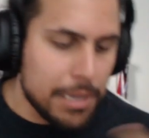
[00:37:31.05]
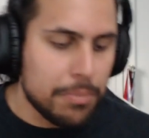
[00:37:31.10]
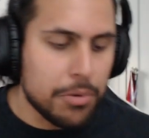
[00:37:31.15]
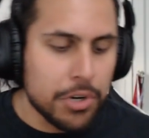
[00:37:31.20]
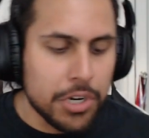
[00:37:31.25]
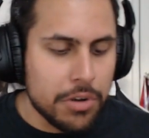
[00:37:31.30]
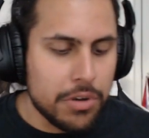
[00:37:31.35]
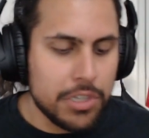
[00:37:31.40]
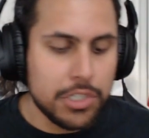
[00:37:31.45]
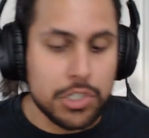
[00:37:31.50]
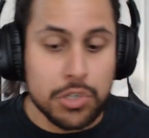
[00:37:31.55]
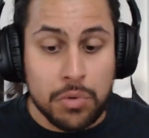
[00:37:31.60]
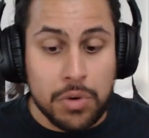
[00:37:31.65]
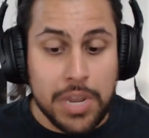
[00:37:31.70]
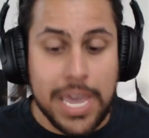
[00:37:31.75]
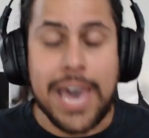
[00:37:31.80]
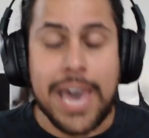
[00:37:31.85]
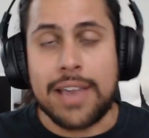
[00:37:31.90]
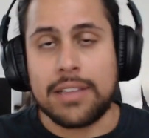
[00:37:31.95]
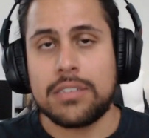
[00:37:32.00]
people are going to
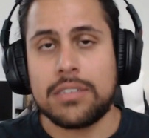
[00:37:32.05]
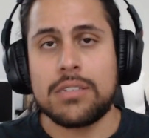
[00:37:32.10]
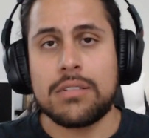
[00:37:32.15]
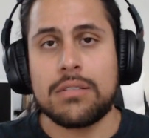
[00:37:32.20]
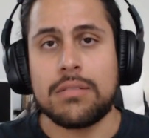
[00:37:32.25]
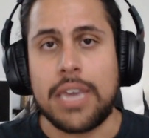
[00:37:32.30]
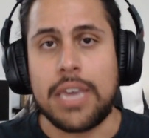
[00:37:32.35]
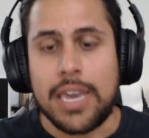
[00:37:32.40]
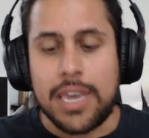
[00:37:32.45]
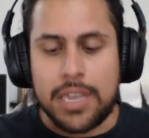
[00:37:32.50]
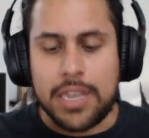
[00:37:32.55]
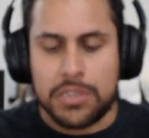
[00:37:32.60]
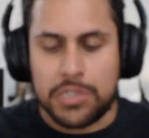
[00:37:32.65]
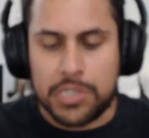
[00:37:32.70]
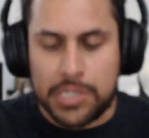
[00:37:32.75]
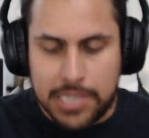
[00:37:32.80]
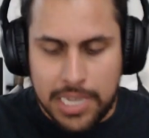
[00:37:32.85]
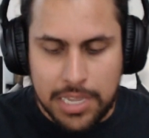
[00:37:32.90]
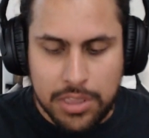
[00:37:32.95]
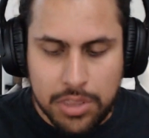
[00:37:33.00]
react and
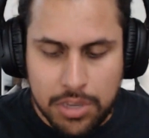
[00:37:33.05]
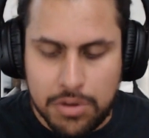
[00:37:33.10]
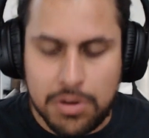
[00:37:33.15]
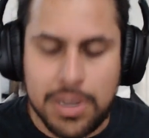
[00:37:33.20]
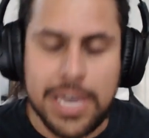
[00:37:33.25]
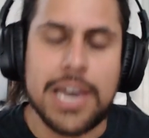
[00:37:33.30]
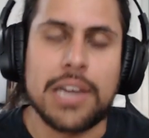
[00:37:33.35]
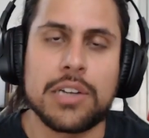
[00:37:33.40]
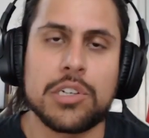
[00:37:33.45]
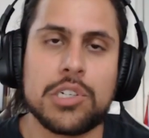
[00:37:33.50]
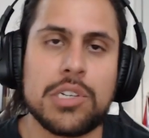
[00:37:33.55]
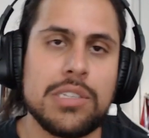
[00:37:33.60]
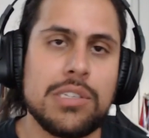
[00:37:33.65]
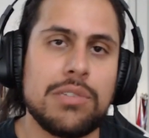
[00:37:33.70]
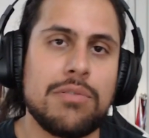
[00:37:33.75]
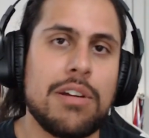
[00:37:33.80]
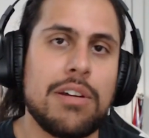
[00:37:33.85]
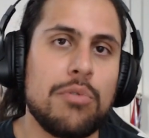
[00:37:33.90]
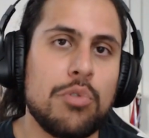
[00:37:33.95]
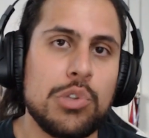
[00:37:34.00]
state their
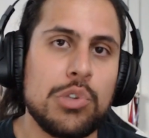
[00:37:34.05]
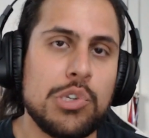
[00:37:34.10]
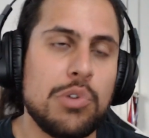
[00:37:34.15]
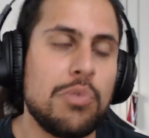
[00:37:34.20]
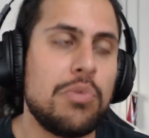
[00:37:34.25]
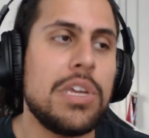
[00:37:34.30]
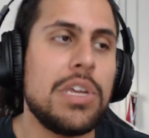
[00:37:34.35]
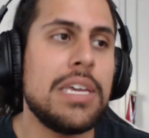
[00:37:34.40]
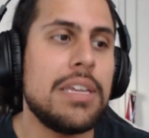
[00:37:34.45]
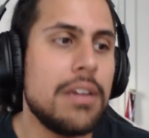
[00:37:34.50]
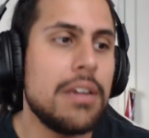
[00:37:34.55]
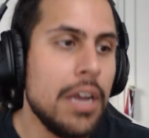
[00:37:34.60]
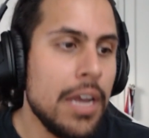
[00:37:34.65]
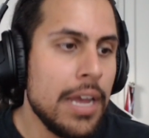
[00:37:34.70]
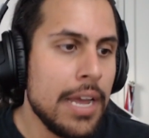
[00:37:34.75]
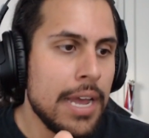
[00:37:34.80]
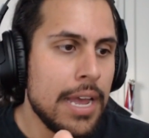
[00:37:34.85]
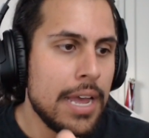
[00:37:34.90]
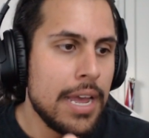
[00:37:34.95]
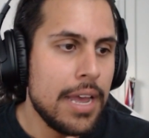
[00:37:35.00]
reactions for everyone to read.
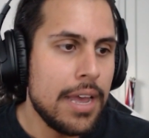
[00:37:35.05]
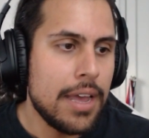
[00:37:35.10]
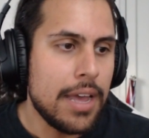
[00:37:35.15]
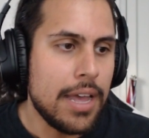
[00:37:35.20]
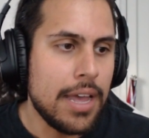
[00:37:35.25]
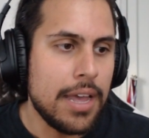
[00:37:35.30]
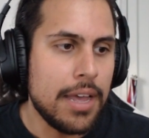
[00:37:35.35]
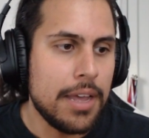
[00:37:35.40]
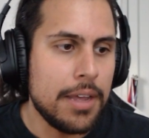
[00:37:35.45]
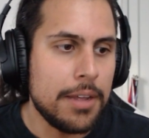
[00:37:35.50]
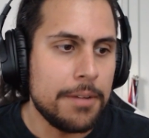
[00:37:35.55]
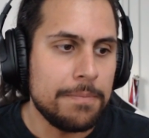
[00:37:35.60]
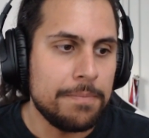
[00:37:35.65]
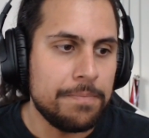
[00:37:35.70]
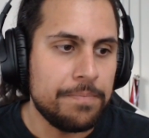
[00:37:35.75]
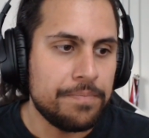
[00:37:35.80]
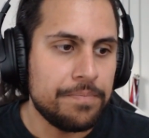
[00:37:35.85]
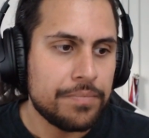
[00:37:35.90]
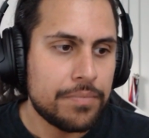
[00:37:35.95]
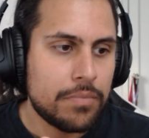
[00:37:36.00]

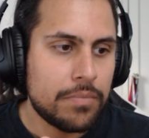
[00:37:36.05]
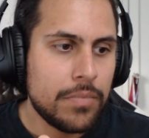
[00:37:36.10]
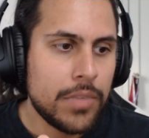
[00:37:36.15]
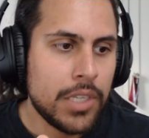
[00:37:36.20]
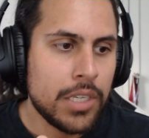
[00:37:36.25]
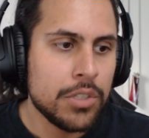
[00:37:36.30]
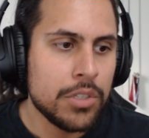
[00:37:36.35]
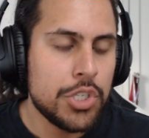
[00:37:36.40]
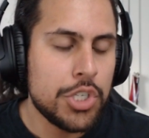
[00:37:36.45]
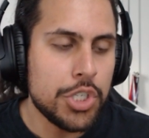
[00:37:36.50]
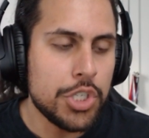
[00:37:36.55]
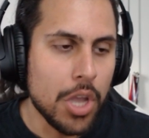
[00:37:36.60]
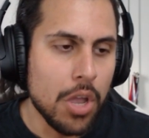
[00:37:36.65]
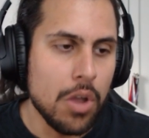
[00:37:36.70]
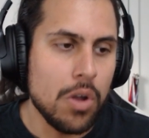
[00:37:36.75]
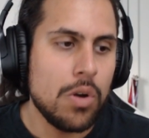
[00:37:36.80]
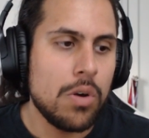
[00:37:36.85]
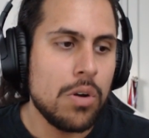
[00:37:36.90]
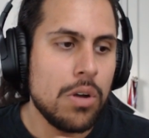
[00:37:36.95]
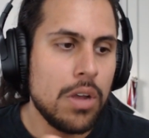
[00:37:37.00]
Um,
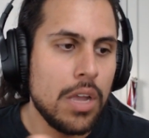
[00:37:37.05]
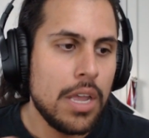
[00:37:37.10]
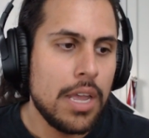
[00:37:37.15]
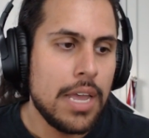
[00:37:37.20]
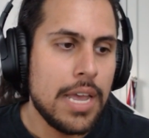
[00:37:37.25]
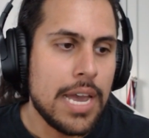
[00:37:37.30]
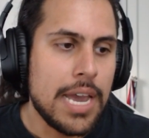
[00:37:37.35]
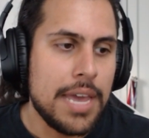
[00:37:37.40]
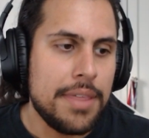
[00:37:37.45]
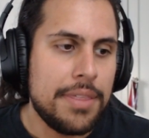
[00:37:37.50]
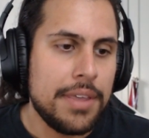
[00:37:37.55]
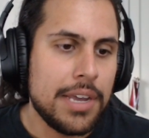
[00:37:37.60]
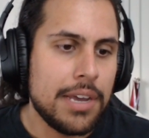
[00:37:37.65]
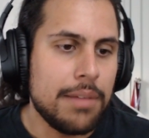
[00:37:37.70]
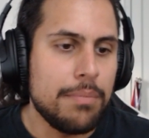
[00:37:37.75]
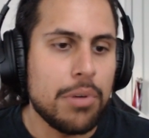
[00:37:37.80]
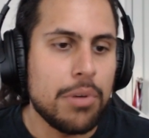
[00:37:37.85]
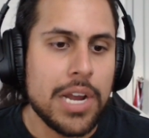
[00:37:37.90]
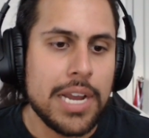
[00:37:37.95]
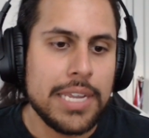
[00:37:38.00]
so I think
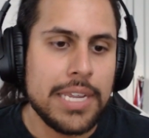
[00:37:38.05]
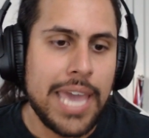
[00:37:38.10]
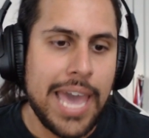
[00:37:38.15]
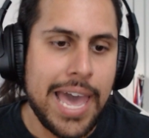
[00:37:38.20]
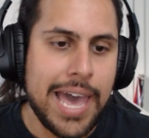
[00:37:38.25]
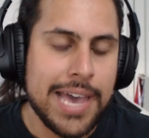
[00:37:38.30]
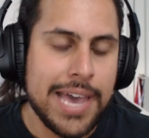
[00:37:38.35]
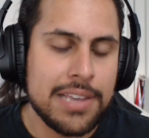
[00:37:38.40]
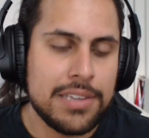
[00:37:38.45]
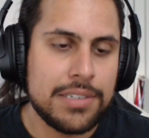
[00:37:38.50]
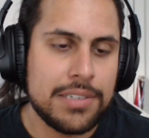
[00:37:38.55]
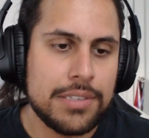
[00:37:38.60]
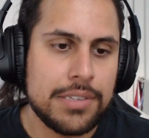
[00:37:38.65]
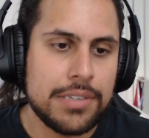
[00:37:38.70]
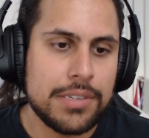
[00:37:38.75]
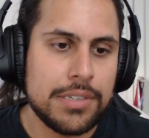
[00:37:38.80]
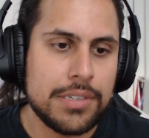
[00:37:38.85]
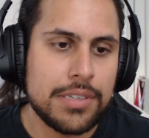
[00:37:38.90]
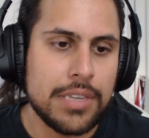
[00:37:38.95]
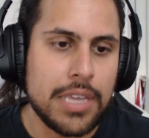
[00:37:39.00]
on
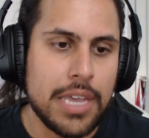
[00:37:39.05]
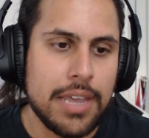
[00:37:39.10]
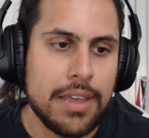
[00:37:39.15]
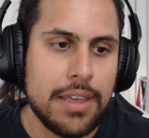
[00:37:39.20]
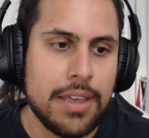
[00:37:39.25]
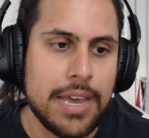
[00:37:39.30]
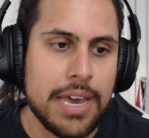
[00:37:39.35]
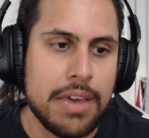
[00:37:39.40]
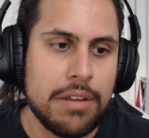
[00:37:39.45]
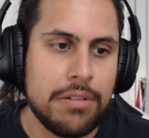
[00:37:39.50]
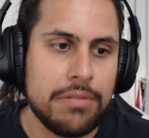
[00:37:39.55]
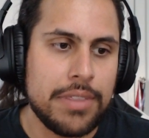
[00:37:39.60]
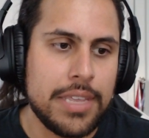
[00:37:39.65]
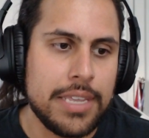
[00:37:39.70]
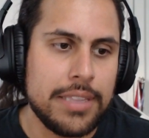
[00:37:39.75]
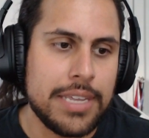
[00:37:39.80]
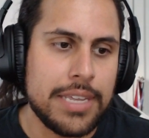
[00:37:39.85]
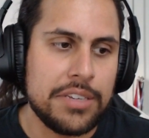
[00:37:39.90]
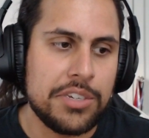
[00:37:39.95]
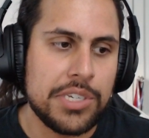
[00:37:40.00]
broadcasts, uh, I don't
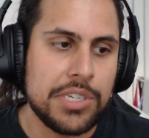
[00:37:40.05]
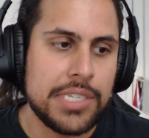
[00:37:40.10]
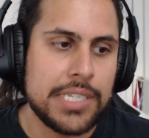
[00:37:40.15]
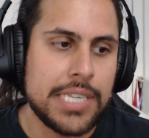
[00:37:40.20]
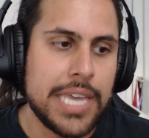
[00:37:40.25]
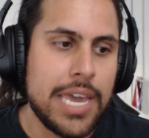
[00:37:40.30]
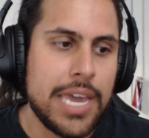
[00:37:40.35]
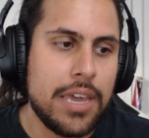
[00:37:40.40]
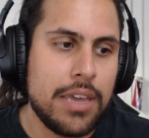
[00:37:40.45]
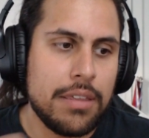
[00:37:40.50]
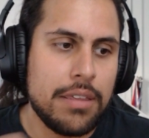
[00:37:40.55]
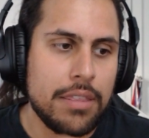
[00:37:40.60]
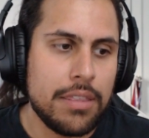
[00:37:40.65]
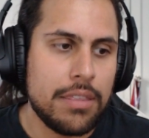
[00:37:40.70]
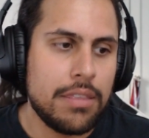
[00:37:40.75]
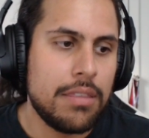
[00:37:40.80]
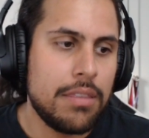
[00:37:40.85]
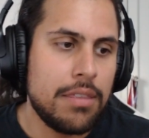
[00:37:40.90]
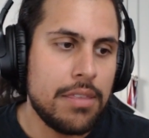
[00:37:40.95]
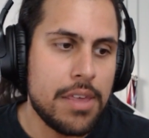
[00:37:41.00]
think that just saying
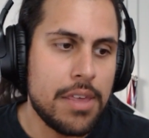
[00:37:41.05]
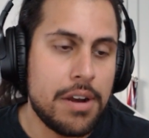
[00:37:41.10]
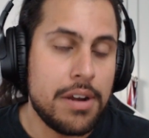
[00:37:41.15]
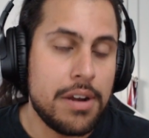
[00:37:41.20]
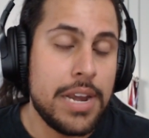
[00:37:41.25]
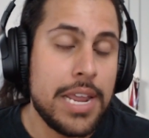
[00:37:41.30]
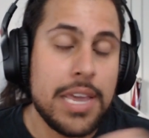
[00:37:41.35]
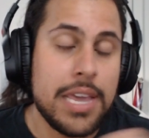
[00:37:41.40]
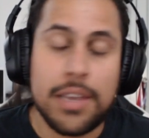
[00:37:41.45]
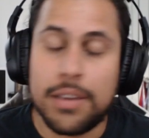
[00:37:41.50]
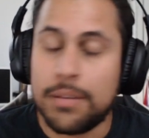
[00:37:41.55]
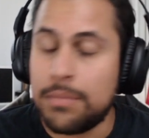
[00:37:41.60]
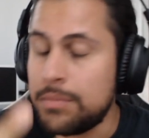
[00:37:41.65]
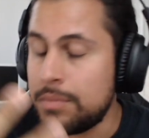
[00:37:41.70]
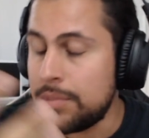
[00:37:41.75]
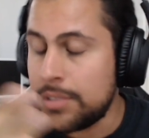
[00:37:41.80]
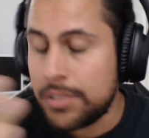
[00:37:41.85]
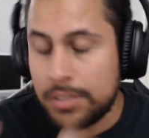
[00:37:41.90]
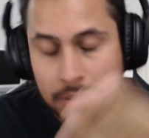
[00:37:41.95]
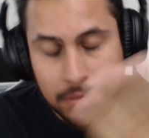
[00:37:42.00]
their
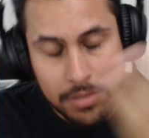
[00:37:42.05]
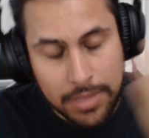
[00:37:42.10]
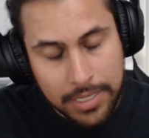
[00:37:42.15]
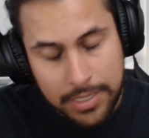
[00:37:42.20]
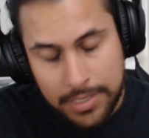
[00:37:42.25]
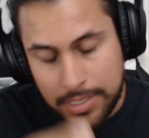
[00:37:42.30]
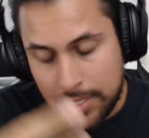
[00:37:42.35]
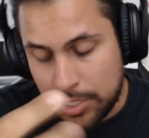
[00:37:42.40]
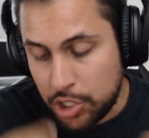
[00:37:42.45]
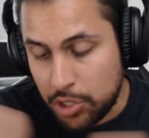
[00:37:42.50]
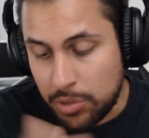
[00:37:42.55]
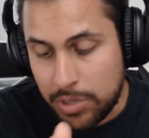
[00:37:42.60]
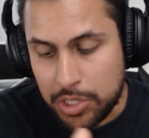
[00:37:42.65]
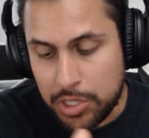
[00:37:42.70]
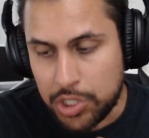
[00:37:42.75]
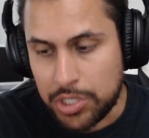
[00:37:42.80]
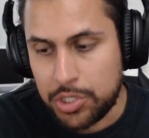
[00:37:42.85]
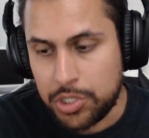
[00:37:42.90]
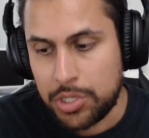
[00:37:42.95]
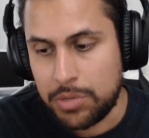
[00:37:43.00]
names. The
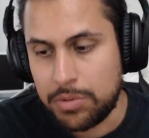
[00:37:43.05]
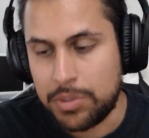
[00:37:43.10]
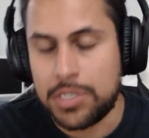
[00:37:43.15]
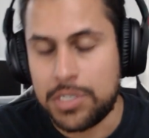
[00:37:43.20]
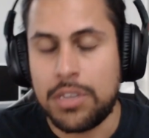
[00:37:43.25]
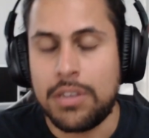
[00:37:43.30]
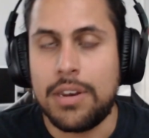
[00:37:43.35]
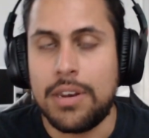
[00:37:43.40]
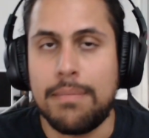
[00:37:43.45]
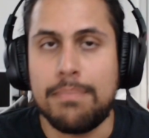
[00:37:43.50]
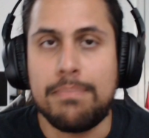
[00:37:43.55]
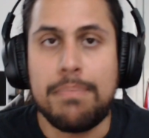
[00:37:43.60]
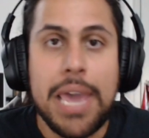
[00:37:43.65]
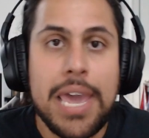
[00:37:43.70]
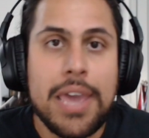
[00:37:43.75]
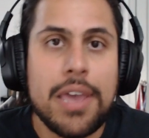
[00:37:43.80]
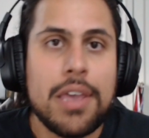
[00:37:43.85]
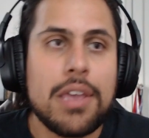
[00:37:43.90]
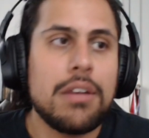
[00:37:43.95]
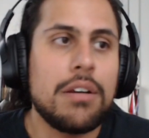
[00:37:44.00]
situation should result in a
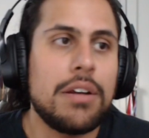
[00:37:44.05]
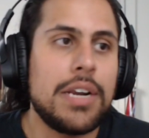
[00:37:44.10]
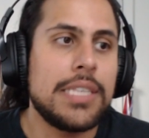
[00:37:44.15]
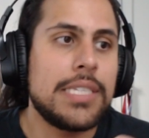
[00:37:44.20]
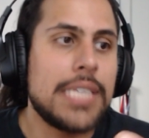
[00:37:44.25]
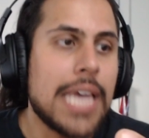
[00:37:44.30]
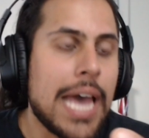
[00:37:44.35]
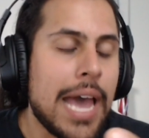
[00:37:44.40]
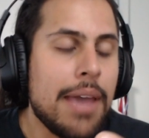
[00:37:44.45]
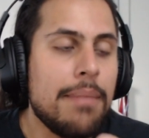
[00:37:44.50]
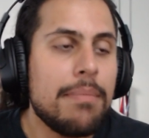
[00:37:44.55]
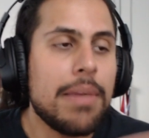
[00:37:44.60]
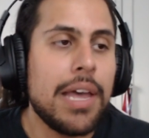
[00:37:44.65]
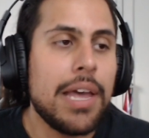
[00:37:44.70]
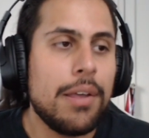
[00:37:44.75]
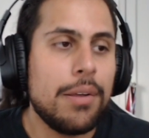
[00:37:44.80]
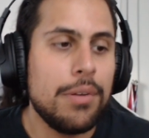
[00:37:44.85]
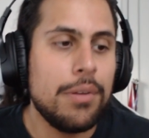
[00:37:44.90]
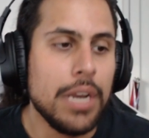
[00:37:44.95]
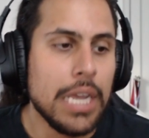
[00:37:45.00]
ban or a
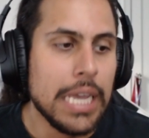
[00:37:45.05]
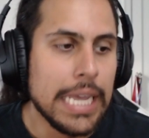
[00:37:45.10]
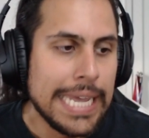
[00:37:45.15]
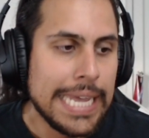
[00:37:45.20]
timeout.